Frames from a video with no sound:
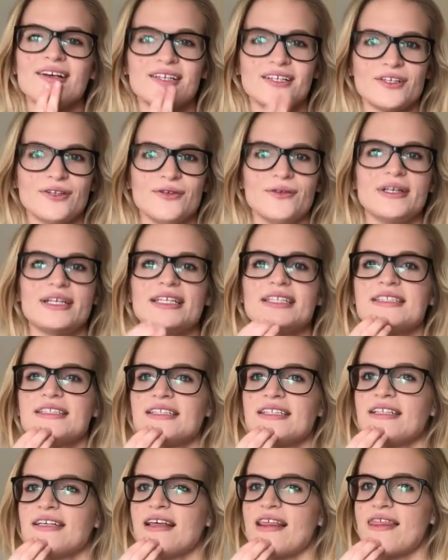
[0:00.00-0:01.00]

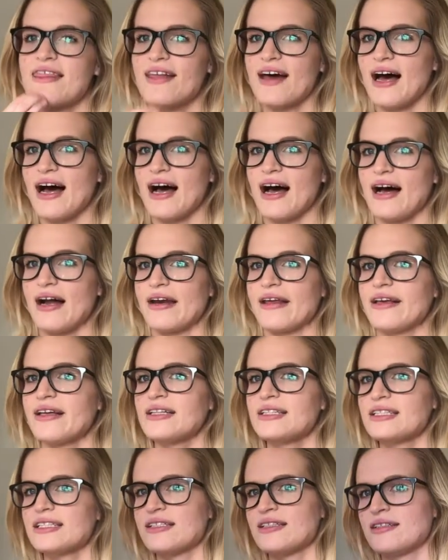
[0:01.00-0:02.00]
Cutest, the
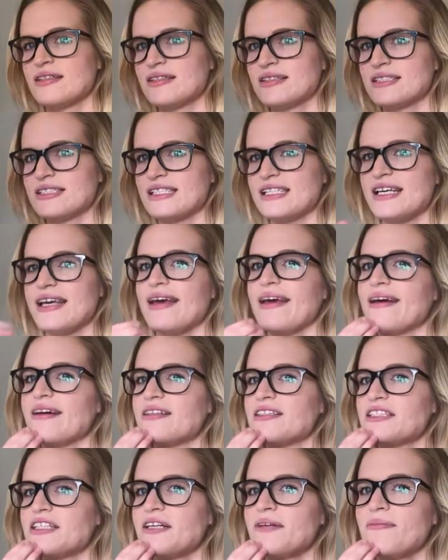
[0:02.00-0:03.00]
hottest. See
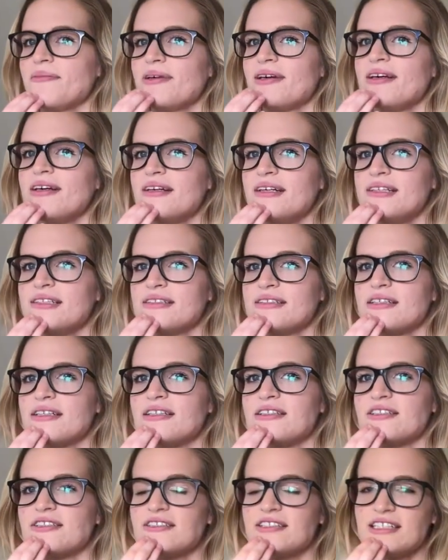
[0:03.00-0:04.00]
hand shape.
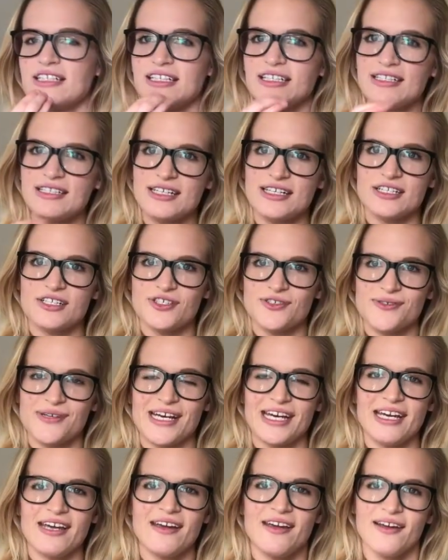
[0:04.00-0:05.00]
Touch your chin, touch
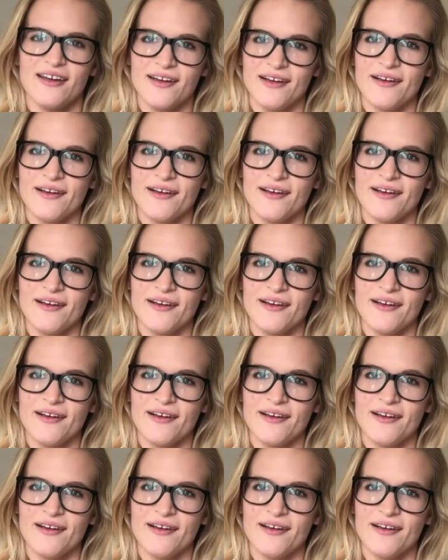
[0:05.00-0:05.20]
away